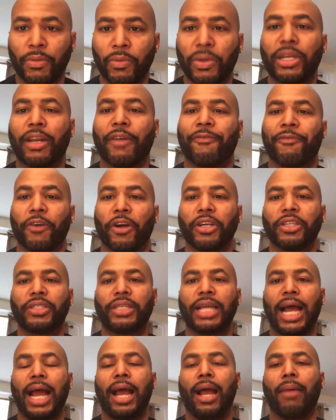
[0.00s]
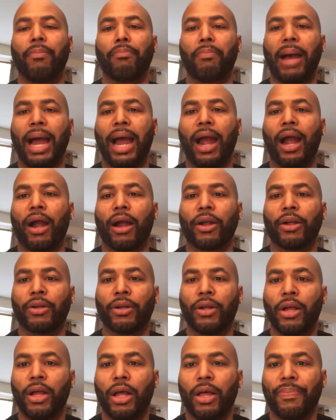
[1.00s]
with the first time buyer,
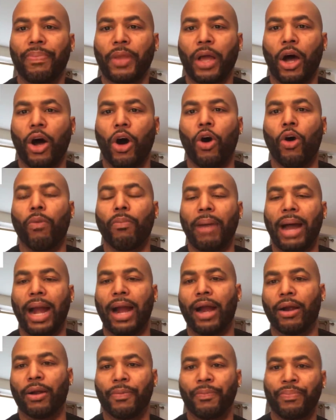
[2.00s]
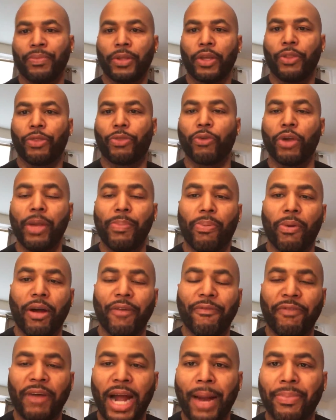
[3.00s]
home buyer,
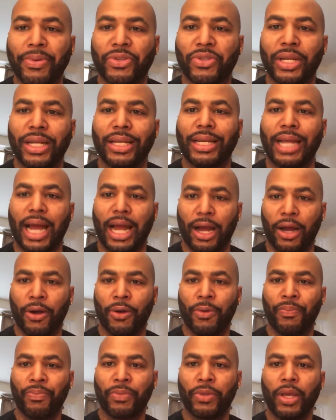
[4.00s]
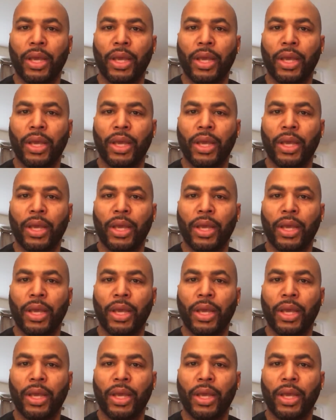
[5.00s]
3.5% down,